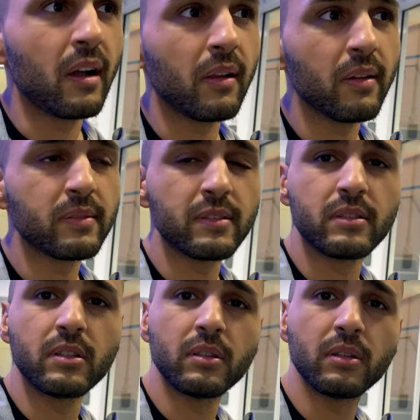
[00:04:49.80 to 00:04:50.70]
I'll have to
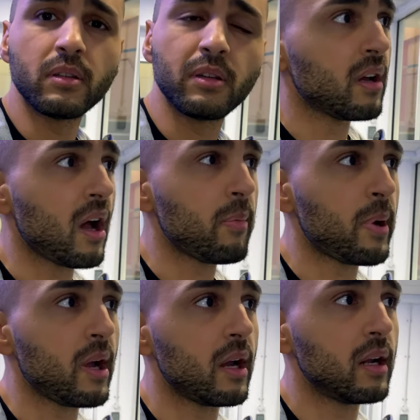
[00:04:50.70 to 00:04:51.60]
do
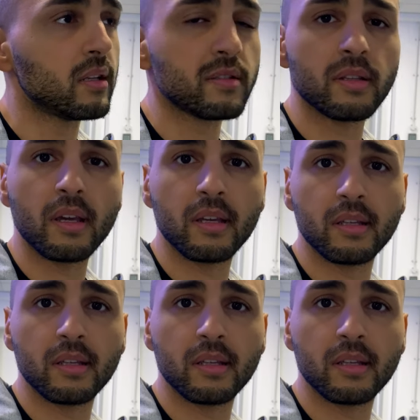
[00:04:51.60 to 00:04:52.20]
upper today.